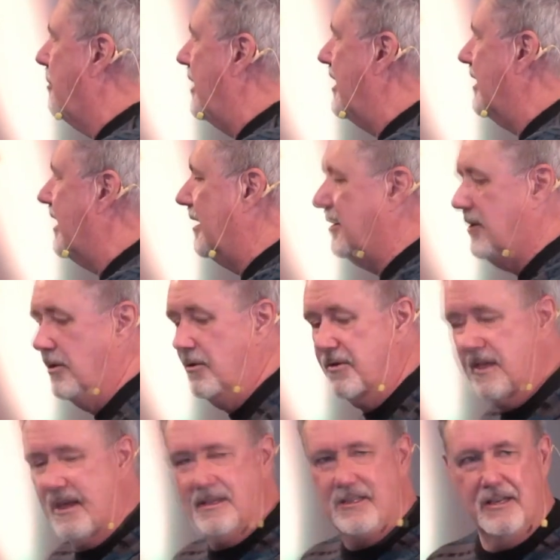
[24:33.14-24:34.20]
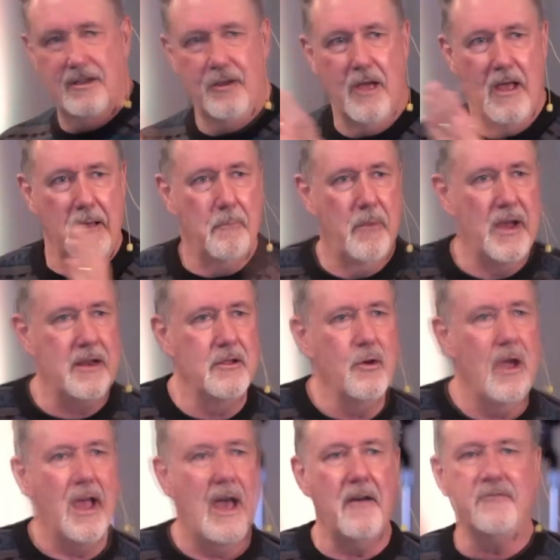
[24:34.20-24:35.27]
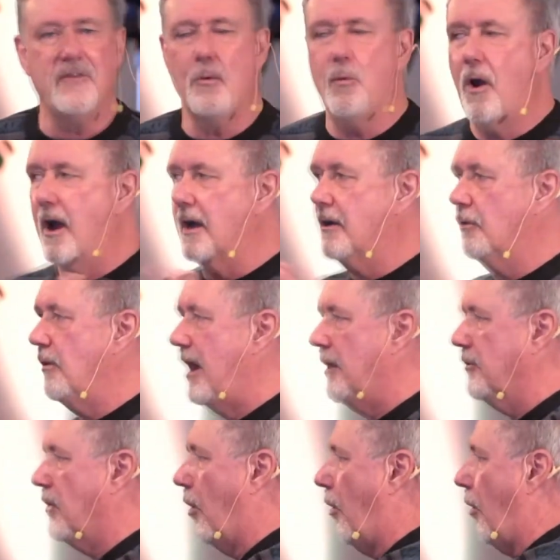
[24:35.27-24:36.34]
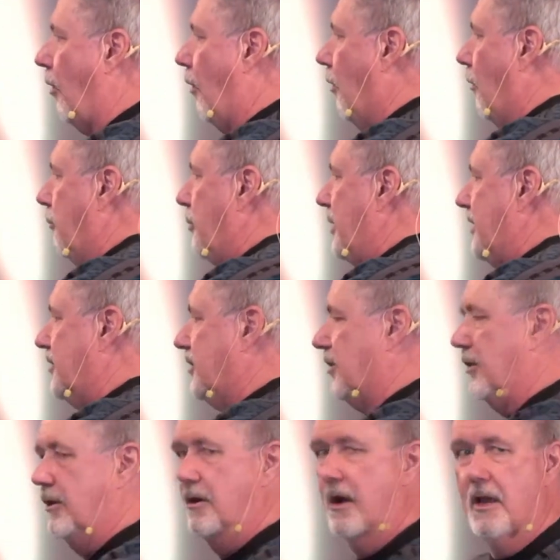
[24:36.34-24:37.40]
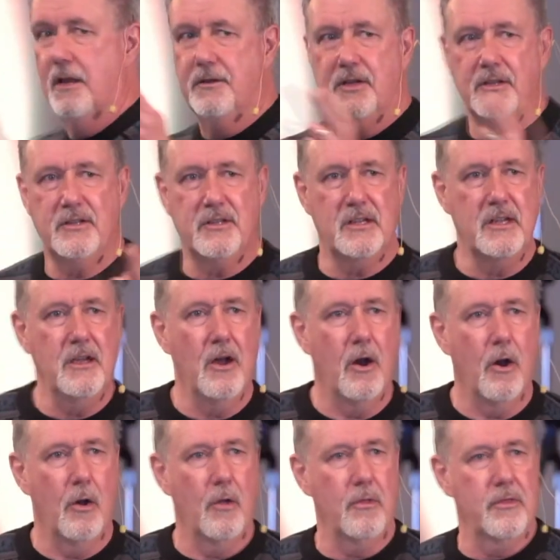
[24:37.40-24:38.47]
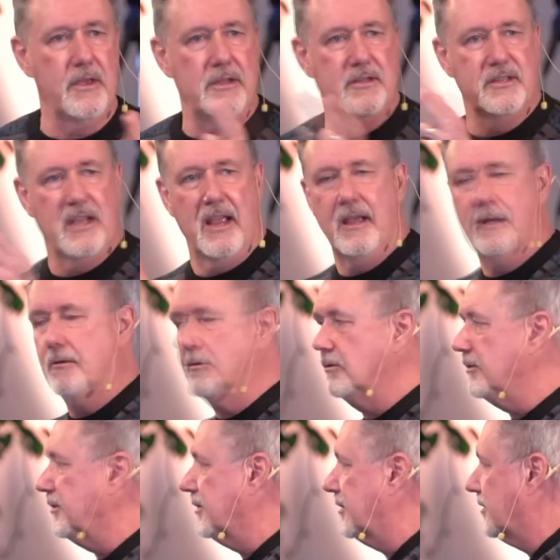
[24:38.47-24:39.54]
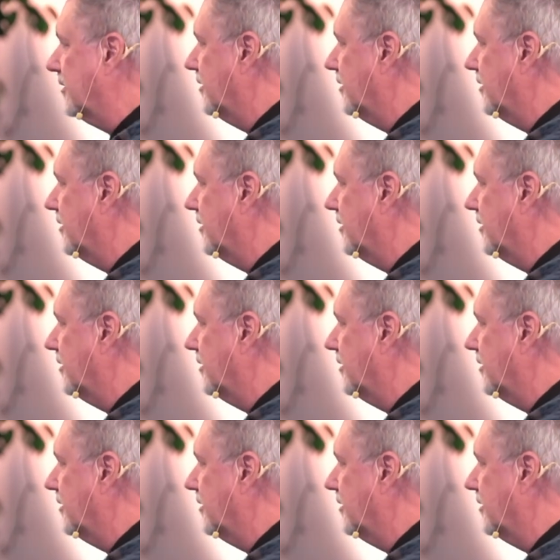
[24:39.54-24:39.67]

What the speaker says: can do things. But you have to walk around the whole picture to see all these angles.